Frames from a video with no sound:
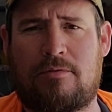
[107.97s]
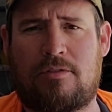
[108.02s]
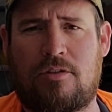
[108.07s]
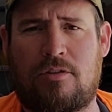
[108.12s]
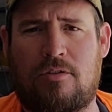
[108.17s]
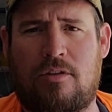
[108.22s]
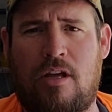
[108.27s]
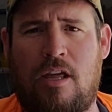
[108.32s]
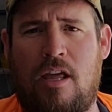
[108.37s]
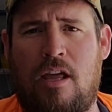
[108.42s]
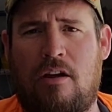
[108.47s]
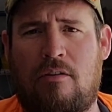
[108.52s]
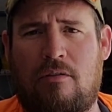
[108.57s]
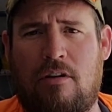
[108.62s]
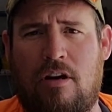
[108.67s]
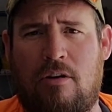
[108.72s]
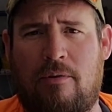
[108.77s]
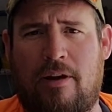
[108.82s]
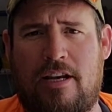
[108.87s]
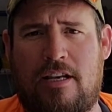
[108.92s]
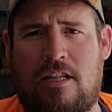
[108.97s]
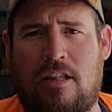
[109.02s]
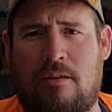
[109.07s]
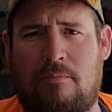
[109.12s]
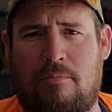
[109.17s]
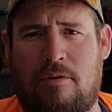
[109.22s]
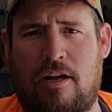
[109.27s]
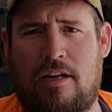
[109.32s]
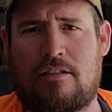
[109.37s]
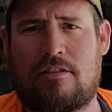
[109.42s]
So we're going to wait till the
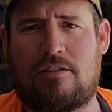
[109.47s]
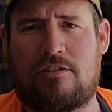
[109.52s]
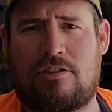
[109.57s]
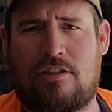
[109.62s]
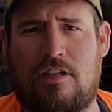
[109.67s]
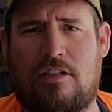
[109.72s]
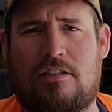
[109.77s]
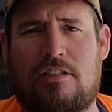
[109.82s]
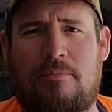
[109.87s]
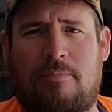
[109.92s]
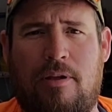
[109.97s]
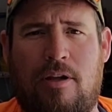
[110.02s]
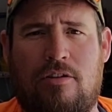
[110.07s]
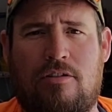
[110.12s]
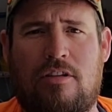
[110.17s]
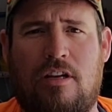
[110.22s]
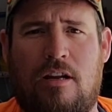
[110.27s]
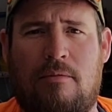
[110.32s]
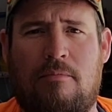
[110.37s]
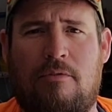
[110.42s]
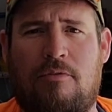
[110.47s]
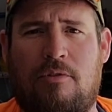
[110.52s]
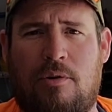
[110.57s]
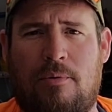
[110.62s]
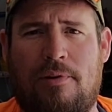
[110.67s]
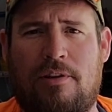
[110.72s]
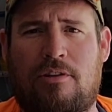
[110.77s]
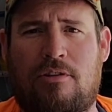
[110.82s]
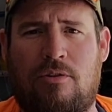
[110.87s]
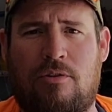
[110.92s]
brats are just about done before
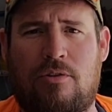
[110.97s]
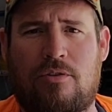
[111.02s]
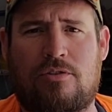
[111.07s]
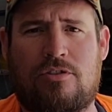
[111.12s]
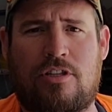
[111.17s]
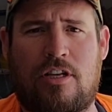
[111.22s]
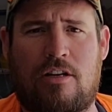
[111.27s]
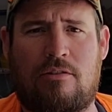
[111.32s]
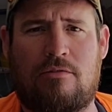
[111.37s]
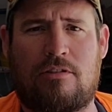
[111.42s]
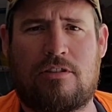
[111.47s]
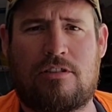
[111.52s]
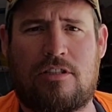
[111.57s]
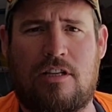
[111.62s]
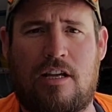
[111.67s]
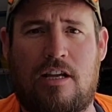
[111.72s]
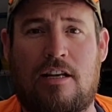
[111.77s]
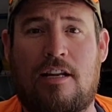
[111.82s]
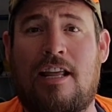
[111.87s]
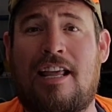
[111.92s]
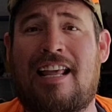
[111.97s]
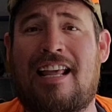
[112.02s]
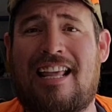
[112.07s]
we throw those cheddar wursts on.